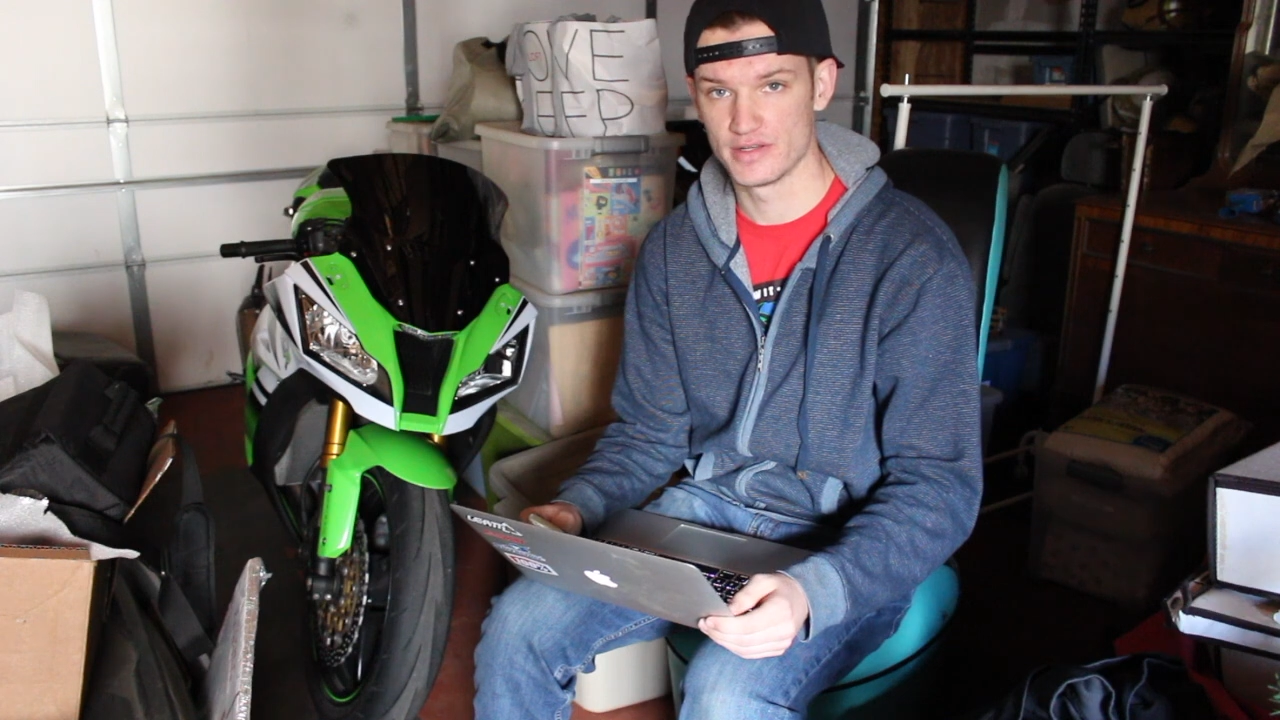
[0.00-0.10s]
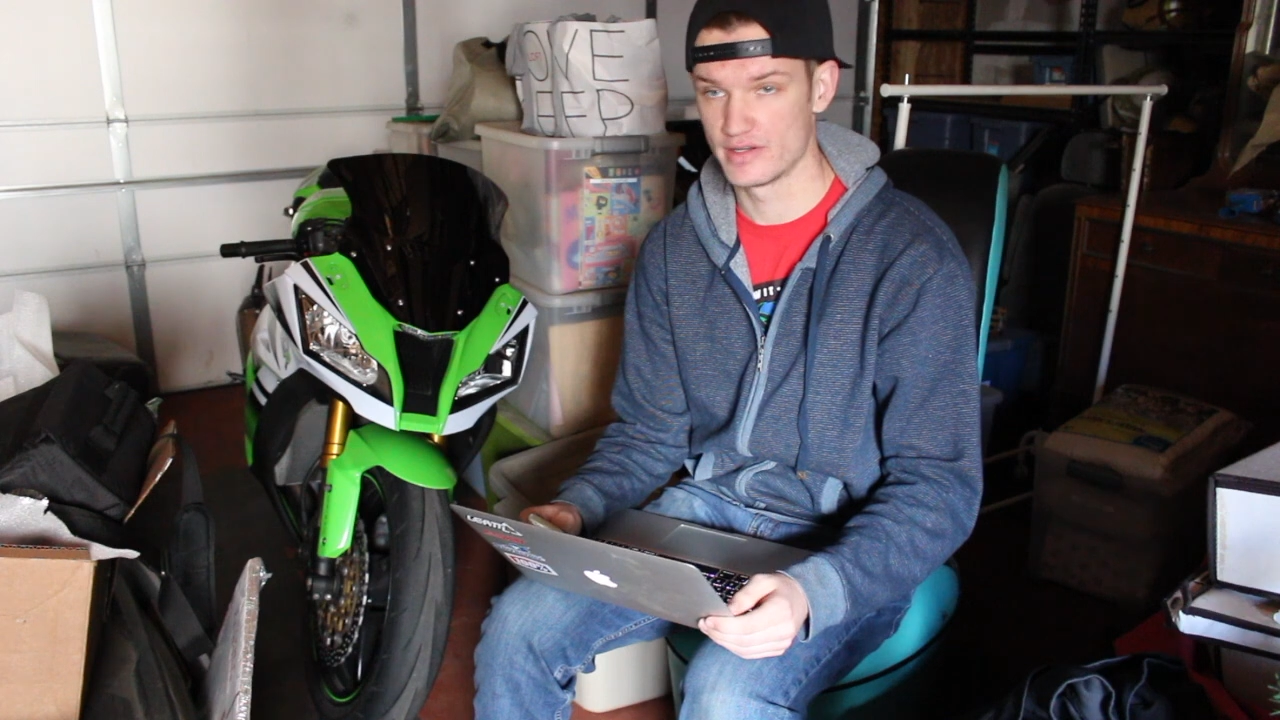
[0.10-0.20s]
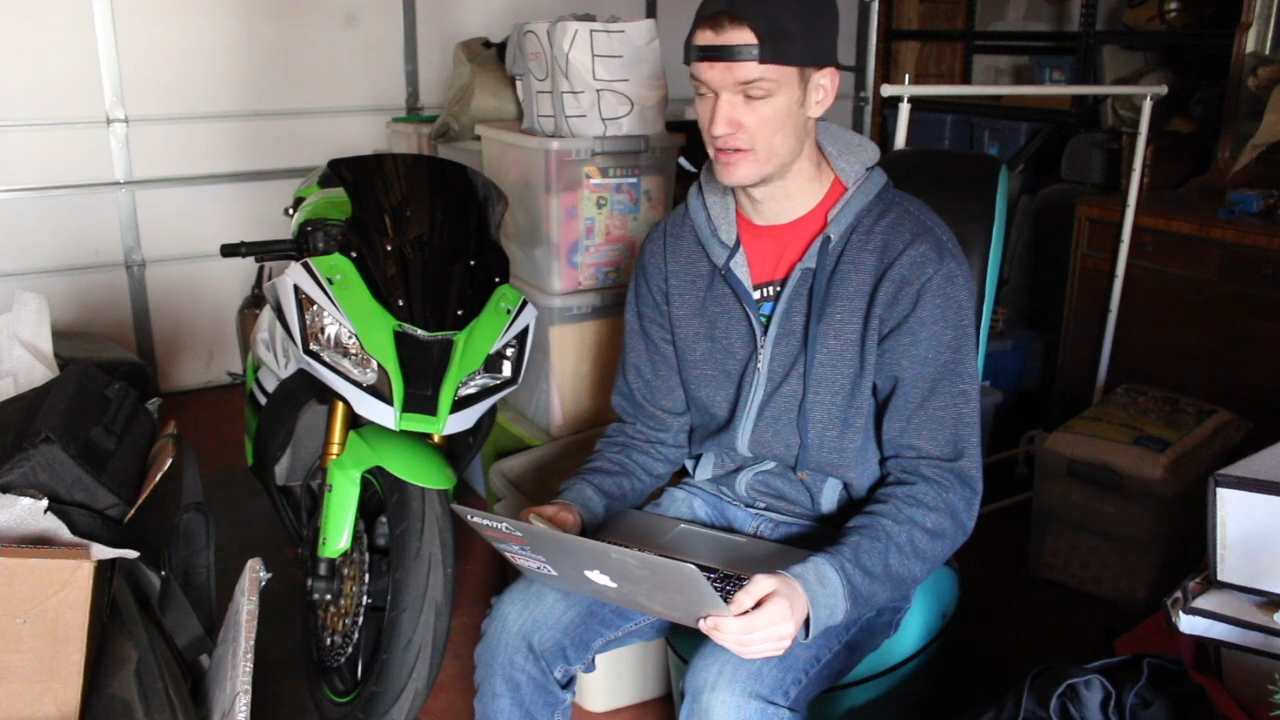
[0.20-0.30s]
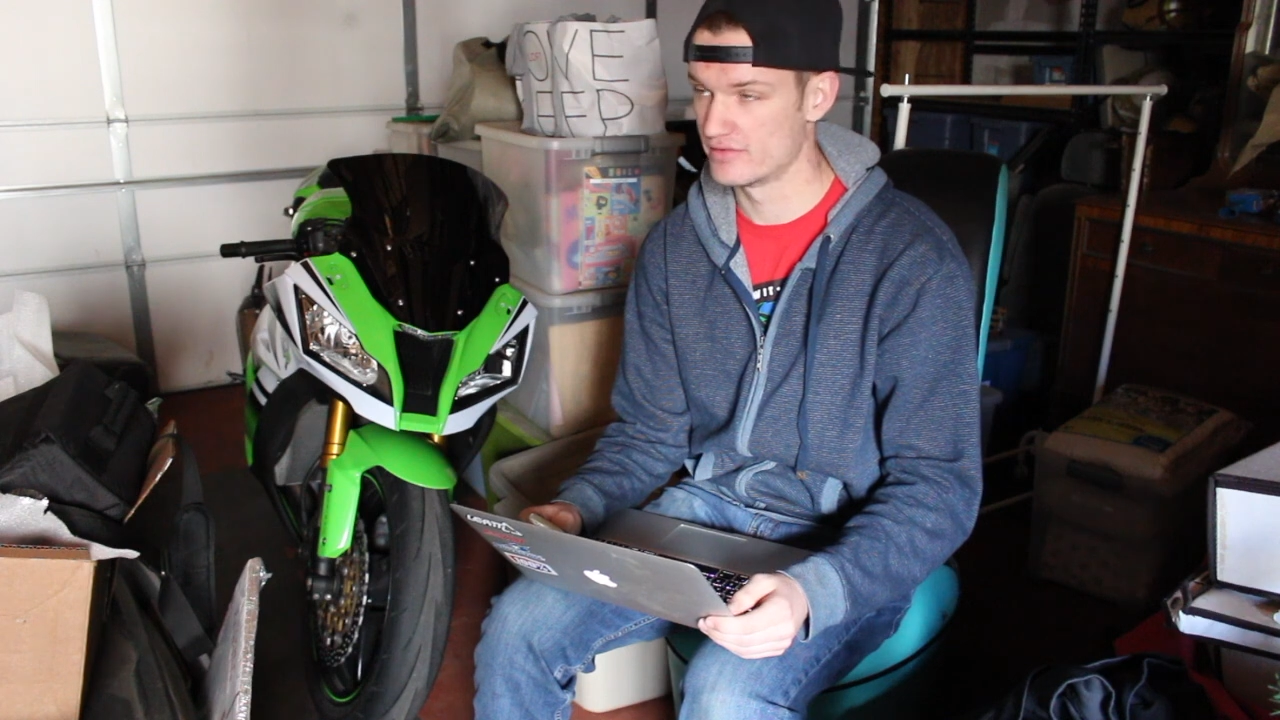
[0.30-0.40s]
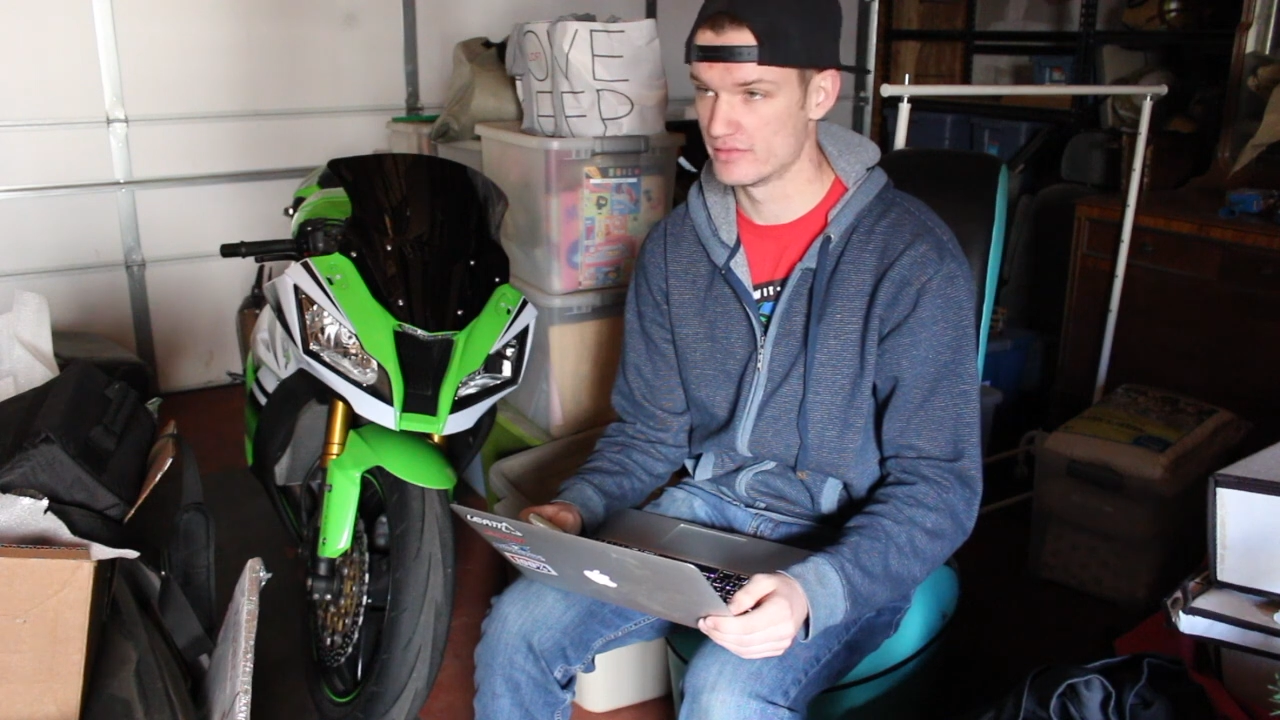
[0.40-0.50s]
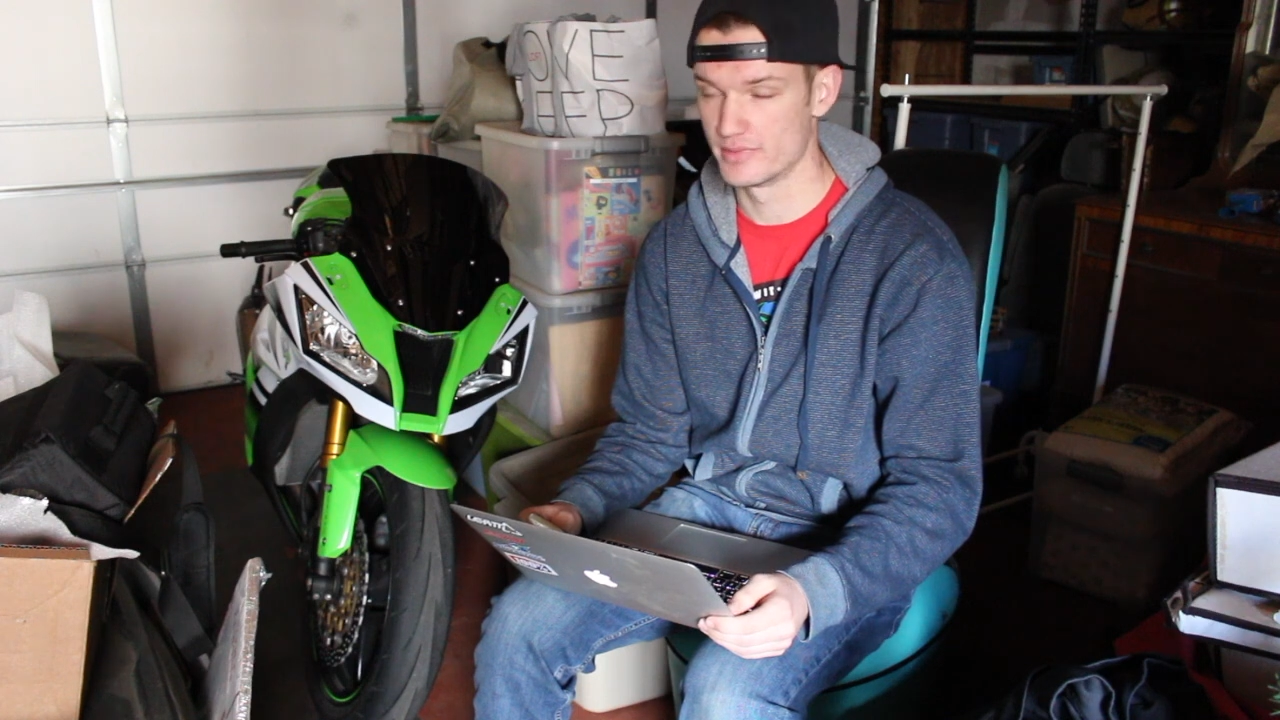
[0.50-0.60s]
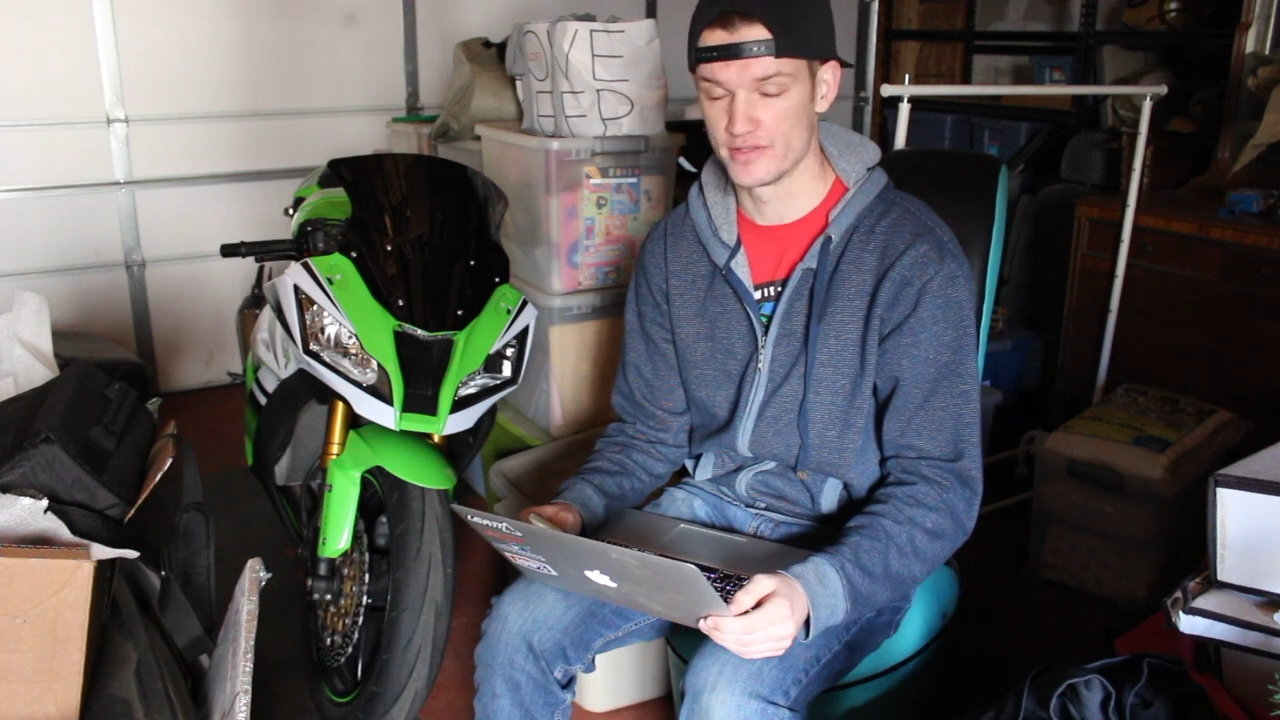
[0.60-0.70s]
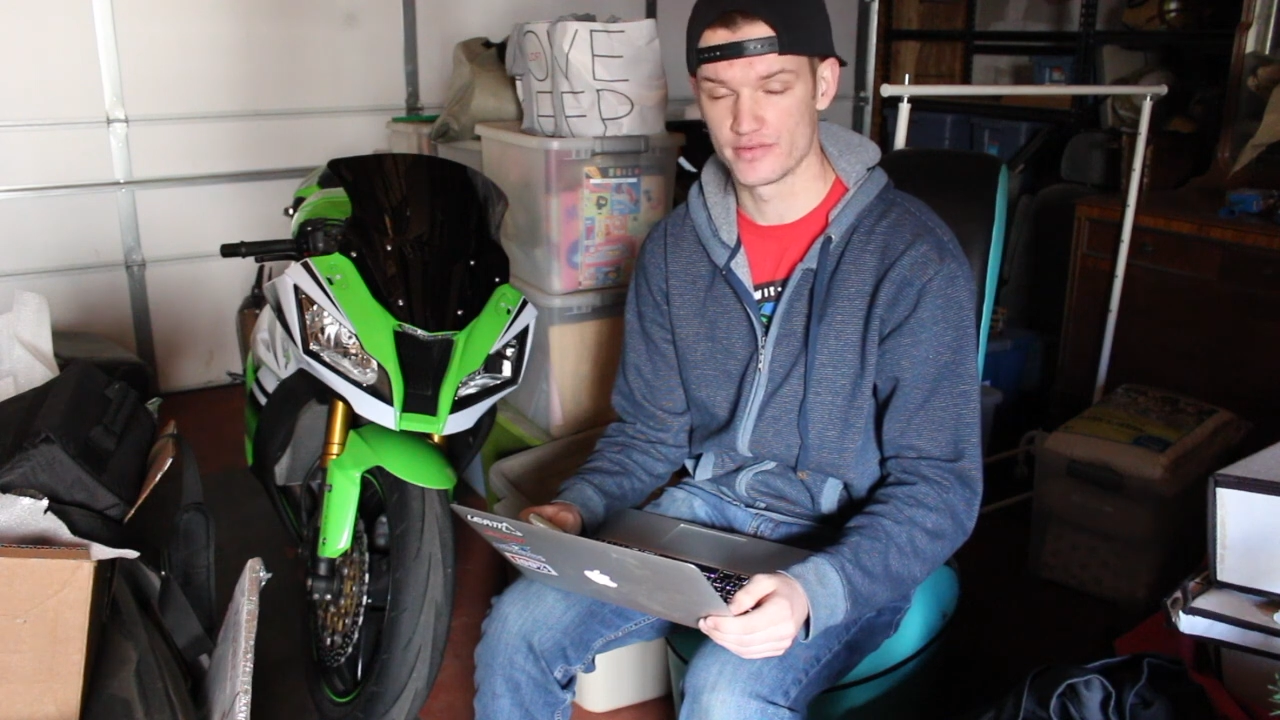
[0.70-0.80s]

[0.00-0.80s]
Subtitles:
Everybody,